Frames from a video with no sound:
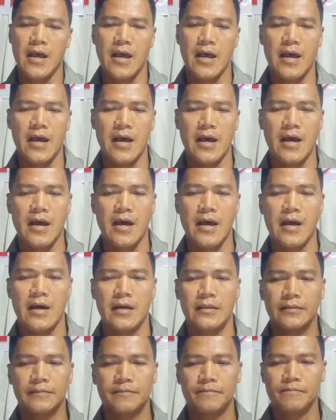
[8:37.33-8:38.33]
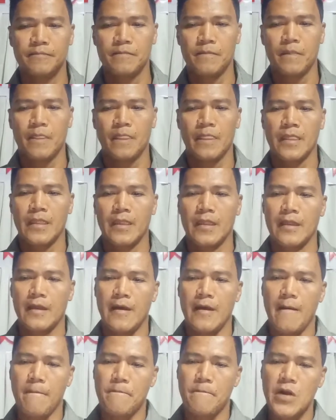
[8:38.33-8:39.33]
had
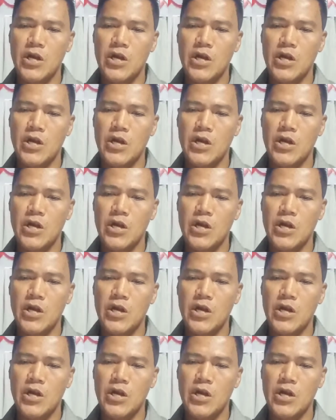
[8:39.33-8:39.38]
a